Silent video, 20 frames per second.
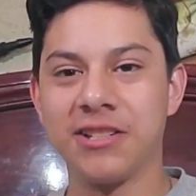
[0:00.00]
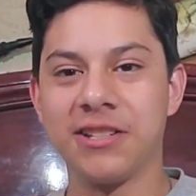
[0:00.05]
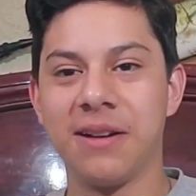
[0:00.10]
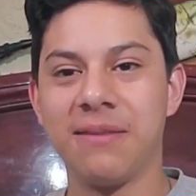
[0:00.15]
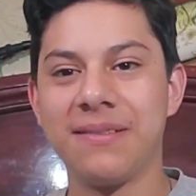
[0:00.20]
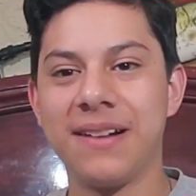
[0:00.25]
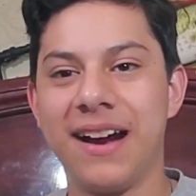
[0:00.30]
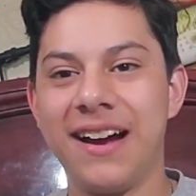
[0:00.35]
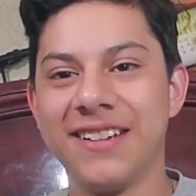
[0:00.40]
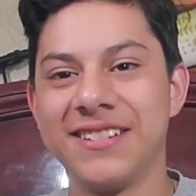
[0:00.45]

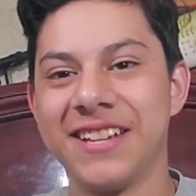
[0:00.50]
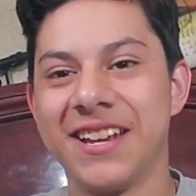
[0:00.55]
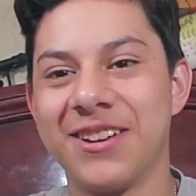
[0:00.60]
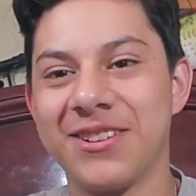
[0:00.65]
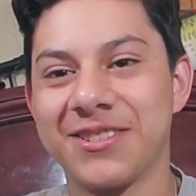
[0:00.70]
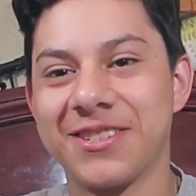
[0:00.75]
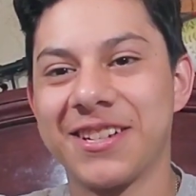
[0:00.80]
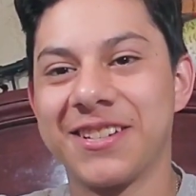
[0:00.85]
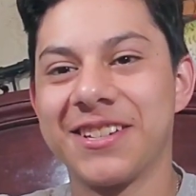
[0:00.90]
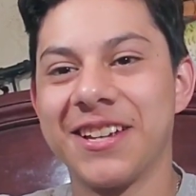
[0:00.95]
up guys,
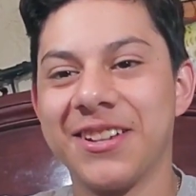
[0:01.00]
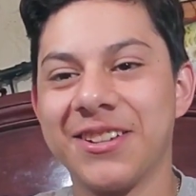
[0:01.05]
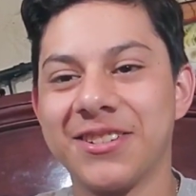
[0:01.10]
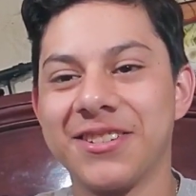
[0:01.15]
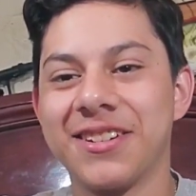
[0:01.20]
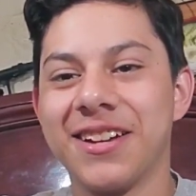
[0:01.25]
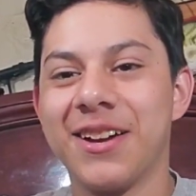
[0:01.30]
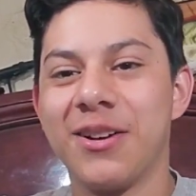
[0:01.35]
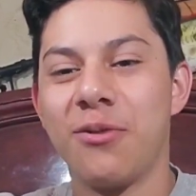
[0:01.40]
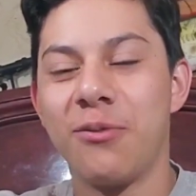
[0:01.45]
806
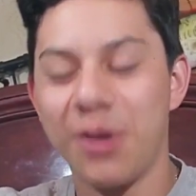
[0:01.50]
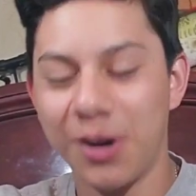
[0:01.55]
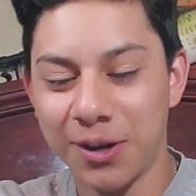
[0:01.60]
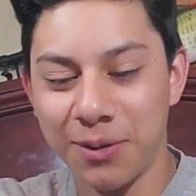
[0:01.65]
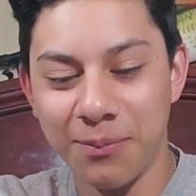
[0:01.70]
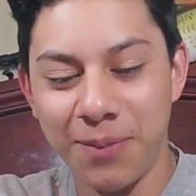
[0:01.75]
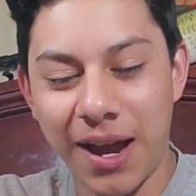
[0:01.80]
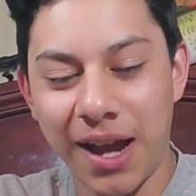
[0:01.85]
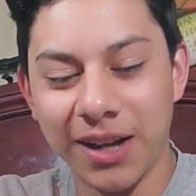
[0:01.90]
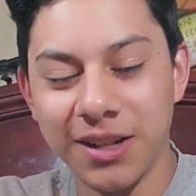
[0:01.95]
Anglers channel.
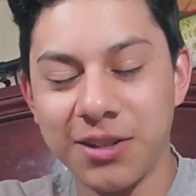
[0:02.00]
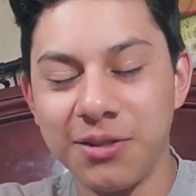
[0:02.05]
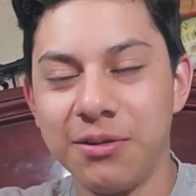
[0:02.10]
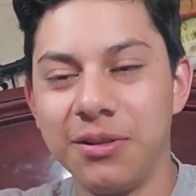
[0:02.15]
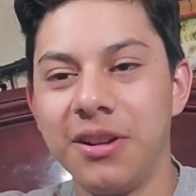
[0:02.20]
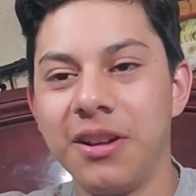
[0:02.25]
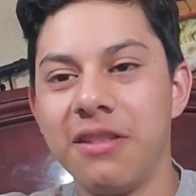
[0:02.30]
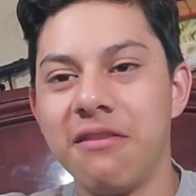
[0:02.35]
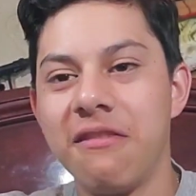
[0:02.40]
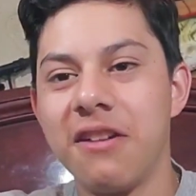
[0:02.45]
Welcome back to
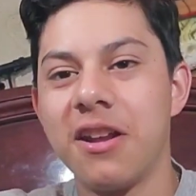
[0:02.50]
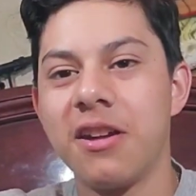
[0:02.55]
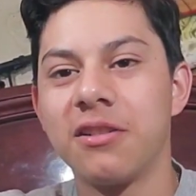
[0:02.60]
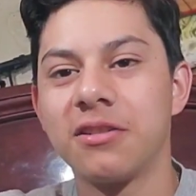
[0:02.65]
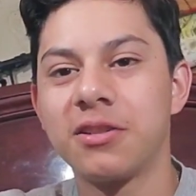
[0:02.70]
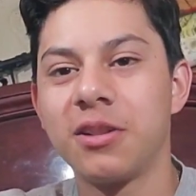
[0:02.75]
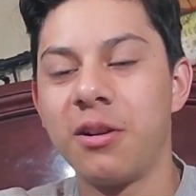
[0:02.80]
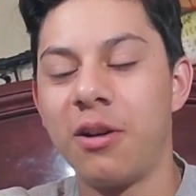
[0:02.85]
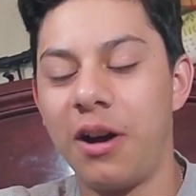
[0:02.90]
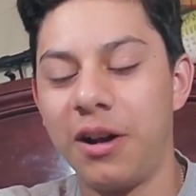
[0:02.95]
another video.
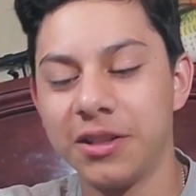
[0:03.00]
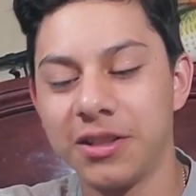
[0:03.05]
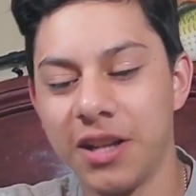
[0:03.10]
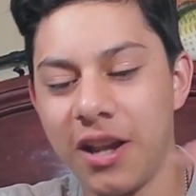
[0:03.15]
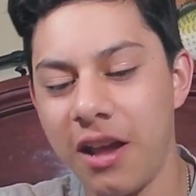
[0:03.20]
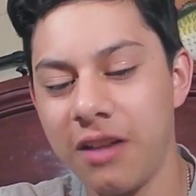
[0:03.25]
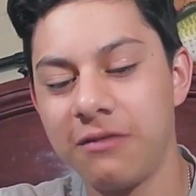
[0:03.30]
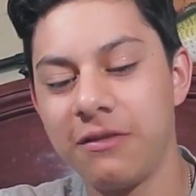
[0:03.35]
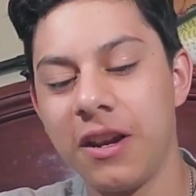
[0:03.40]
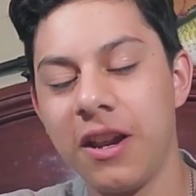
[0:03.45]
So on
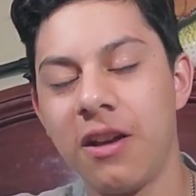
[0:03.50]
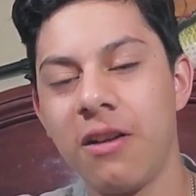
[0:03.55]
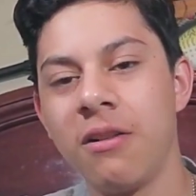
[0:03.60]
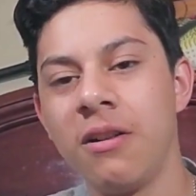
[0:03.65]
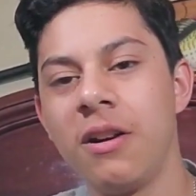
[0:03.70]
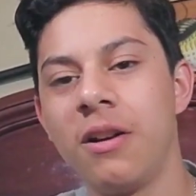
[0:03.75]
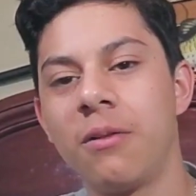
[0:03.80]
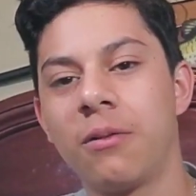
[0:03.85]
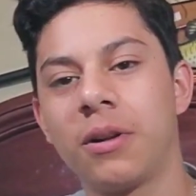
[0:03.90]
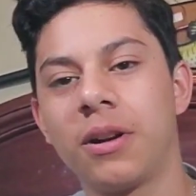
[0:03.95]
today's video,
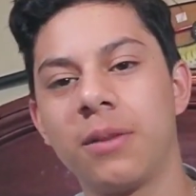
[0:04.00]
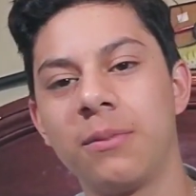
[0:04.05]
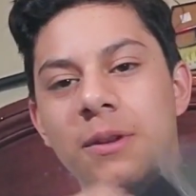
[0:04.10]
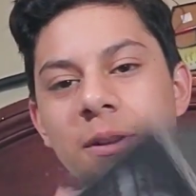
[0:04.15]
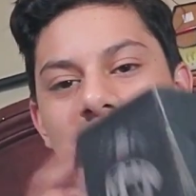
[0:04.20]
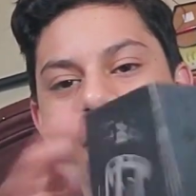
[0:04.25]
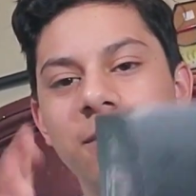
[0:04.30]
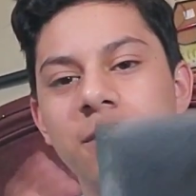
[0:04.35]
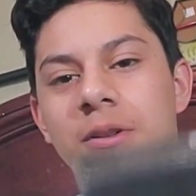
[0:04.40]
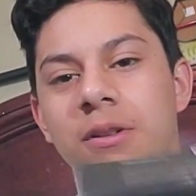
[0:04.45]
we're gonna
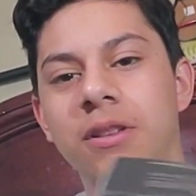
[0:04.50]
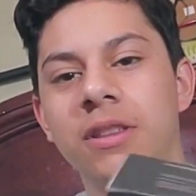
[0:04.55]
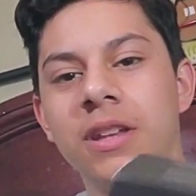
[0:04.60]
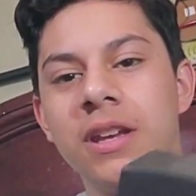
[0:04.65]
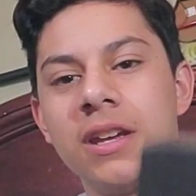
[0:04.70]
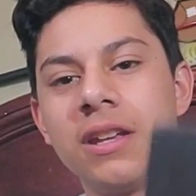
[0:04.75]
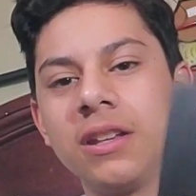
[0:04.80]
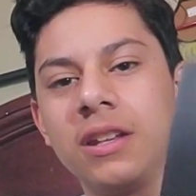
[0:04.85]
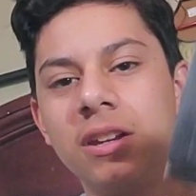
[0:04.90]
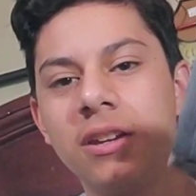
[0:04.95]
be reviewing
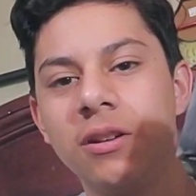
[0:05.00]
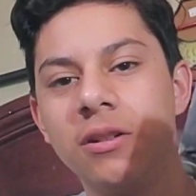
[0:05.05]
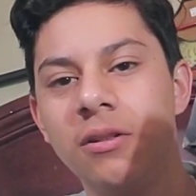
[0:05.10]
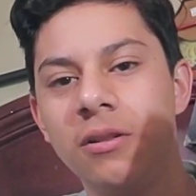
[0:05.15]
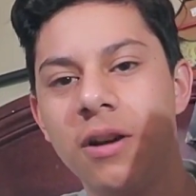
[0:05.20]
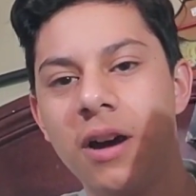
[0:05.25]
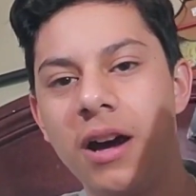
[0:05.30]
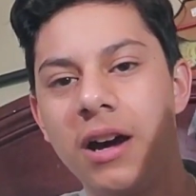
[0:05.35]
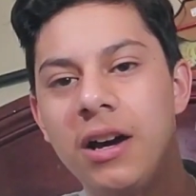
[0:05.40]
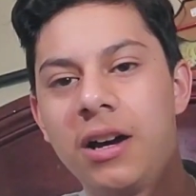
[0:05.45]
the
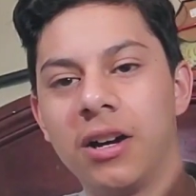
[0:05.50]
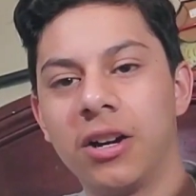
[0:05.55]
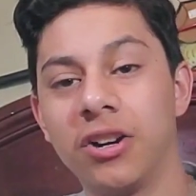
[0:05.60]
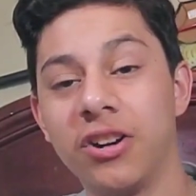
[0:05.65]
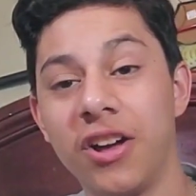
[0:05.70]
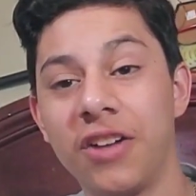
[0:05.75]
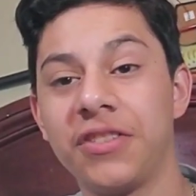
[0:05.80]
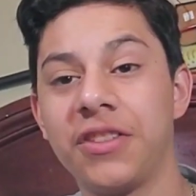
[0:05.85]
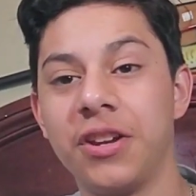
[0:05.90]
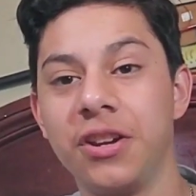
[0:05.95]
new, uh,
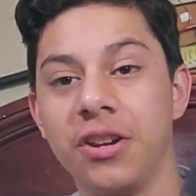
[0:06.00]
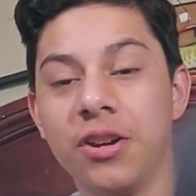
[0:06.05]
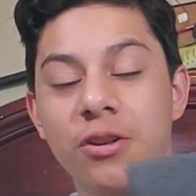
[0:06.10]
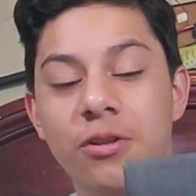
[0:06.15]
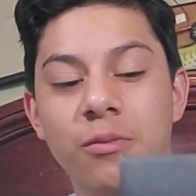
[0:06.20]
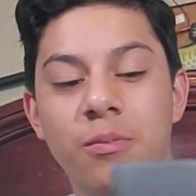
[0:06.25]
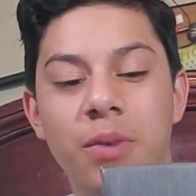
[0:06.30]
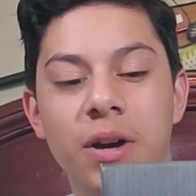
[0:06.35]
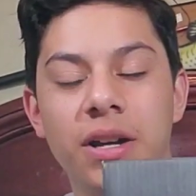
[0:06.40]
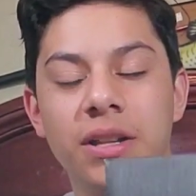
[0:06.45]
or not the
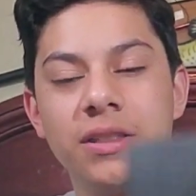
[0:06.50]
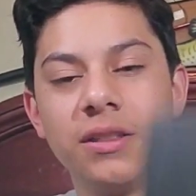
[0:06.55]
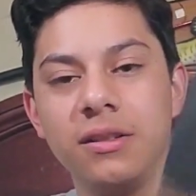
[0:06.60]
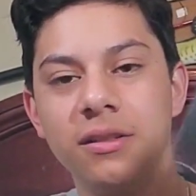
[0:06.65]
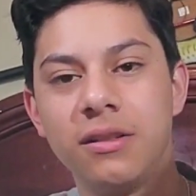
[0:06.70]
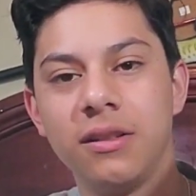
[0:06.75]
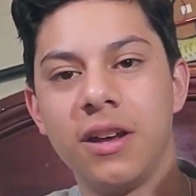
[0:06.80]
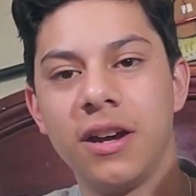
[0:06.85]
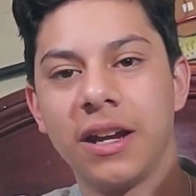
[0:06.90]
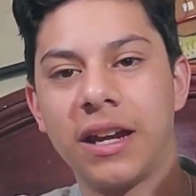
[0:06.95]
new, but
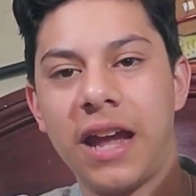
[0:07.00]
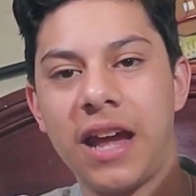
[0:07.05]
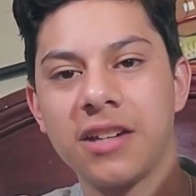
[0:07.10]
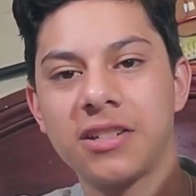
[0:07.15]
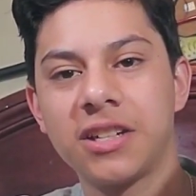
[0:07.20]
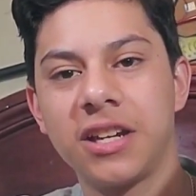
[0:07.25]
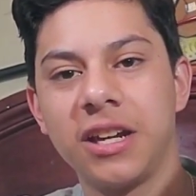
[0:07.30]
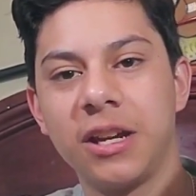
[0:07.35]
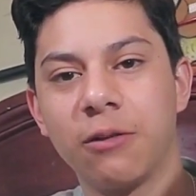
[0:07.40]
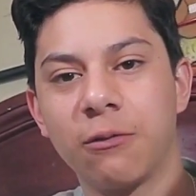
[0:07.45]
the
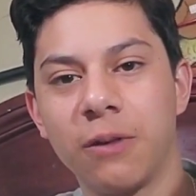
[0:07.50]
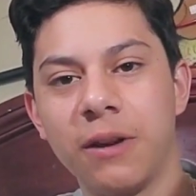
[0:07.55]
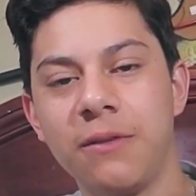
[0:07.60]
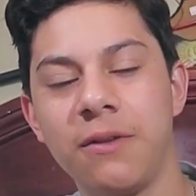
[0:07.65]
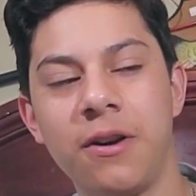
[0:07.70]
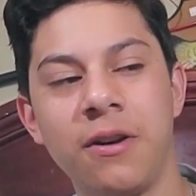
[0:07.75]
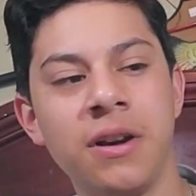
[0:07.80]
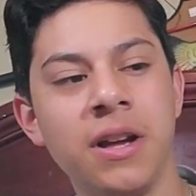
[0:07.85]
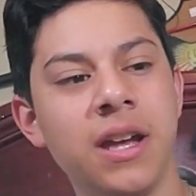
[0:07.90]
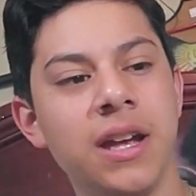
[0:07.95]
Cast King
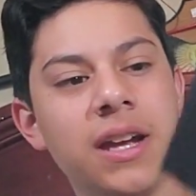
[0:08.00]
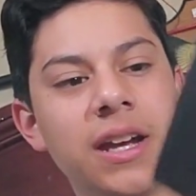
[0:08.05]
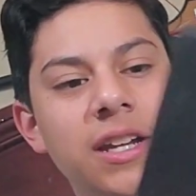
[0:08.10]
Rover.